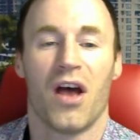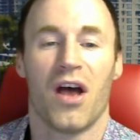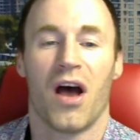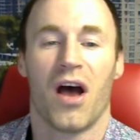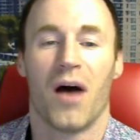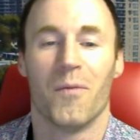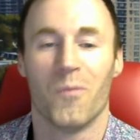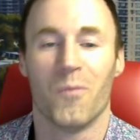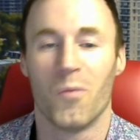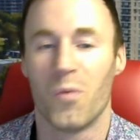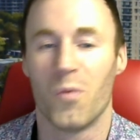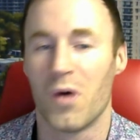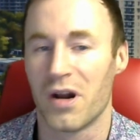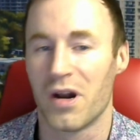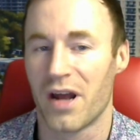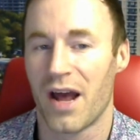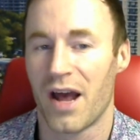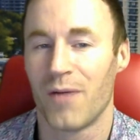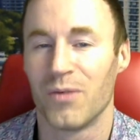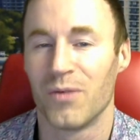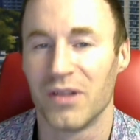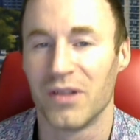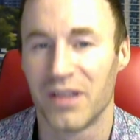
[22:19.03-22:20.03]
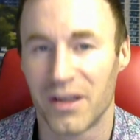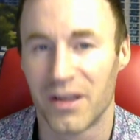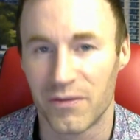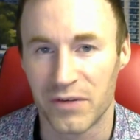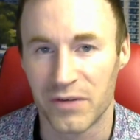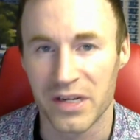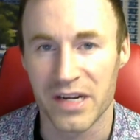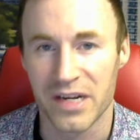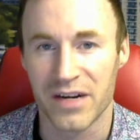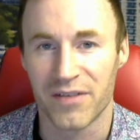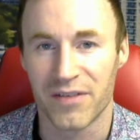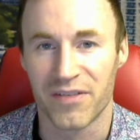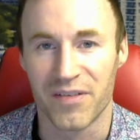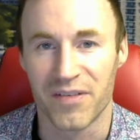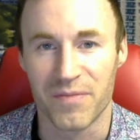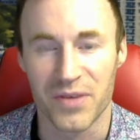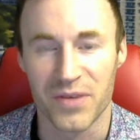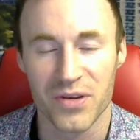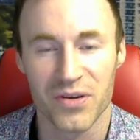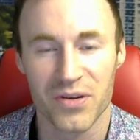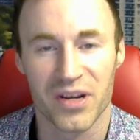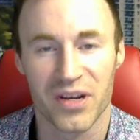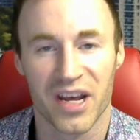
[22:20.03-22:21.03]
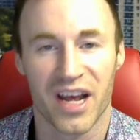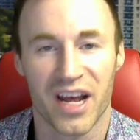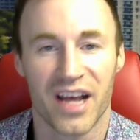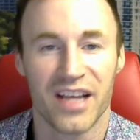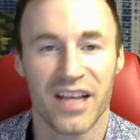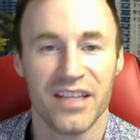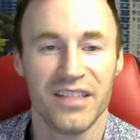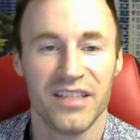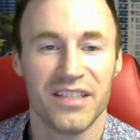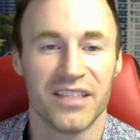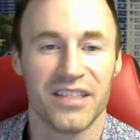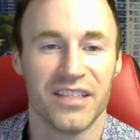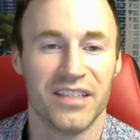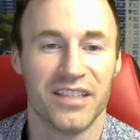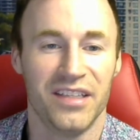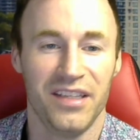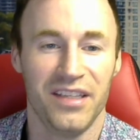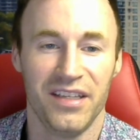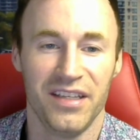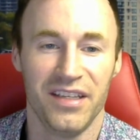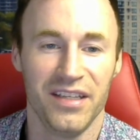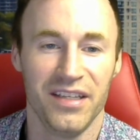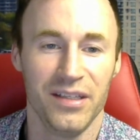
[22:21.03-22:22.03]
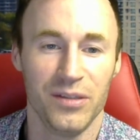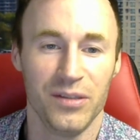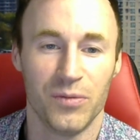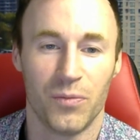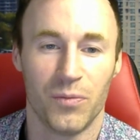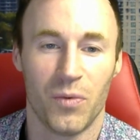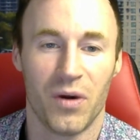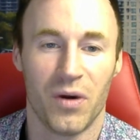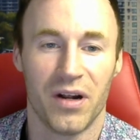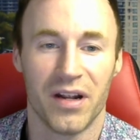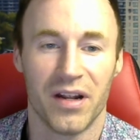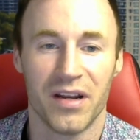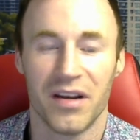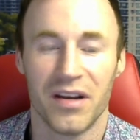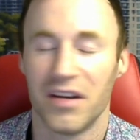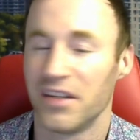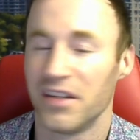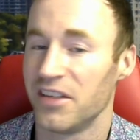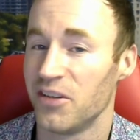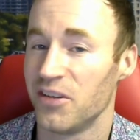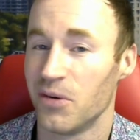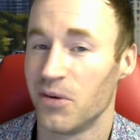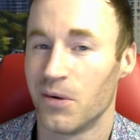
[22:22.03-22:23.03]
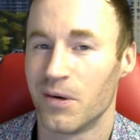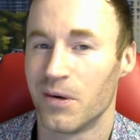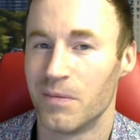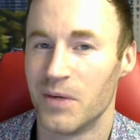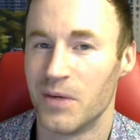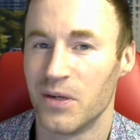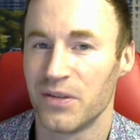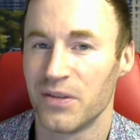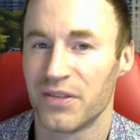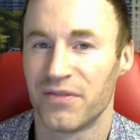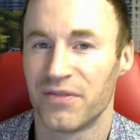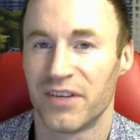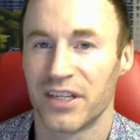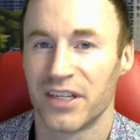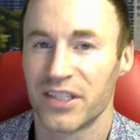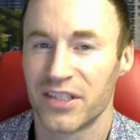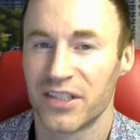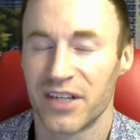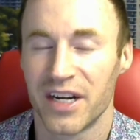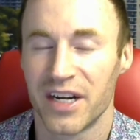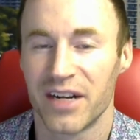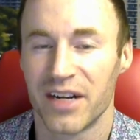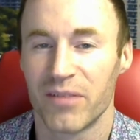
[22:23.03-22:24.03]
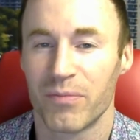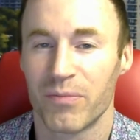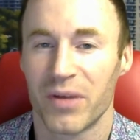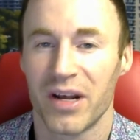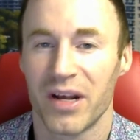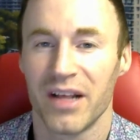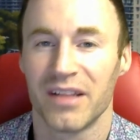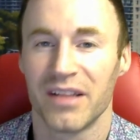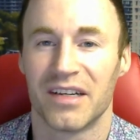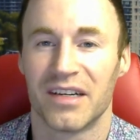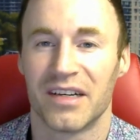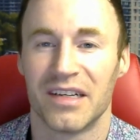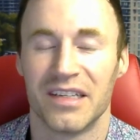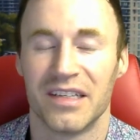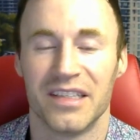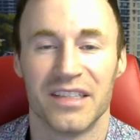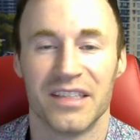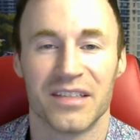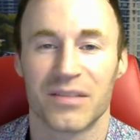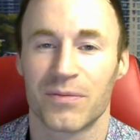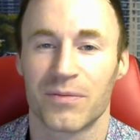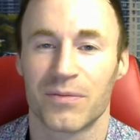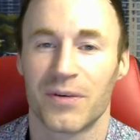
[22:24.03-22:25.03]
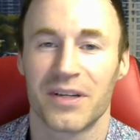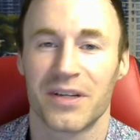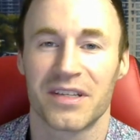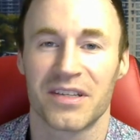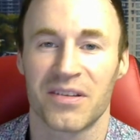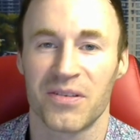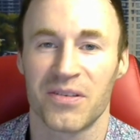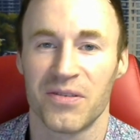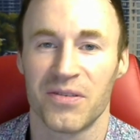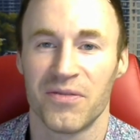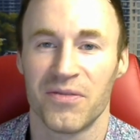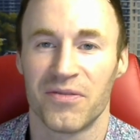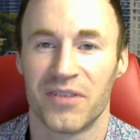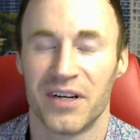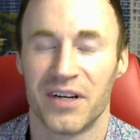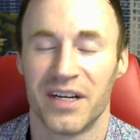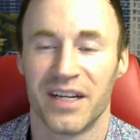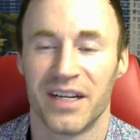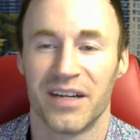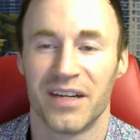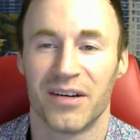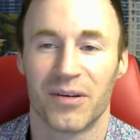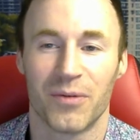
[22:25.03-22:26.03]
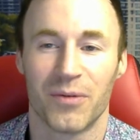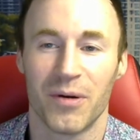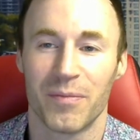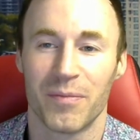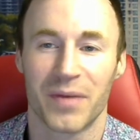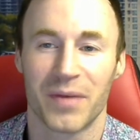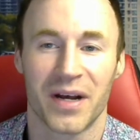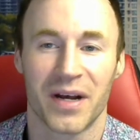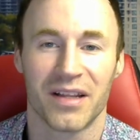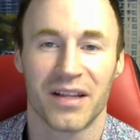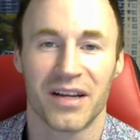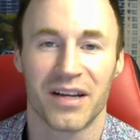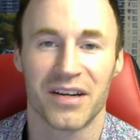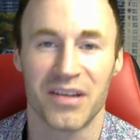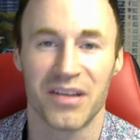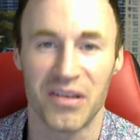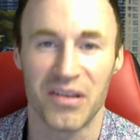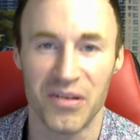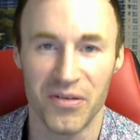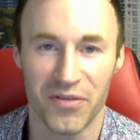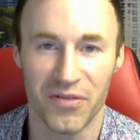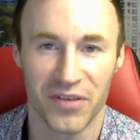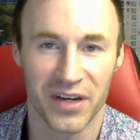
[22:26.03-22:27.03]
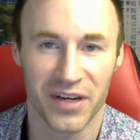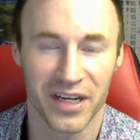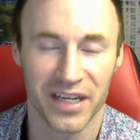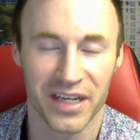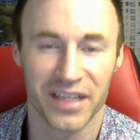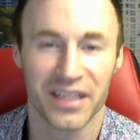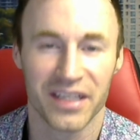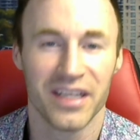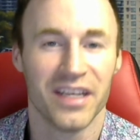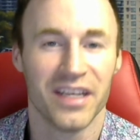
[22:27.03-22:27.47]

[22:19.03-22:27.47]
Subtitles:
what I would love to hear from you guys is what your most frustrating bylaw is. What do you find, or what bylaw do you find